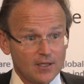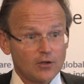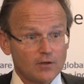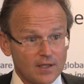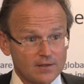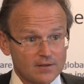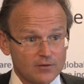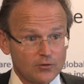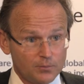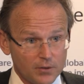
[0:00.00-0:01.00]
connected
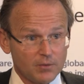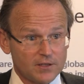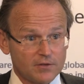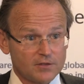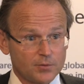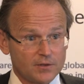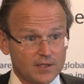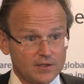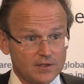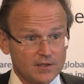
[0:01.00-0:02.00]
to public
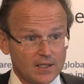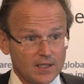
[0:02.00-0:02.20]
transportation.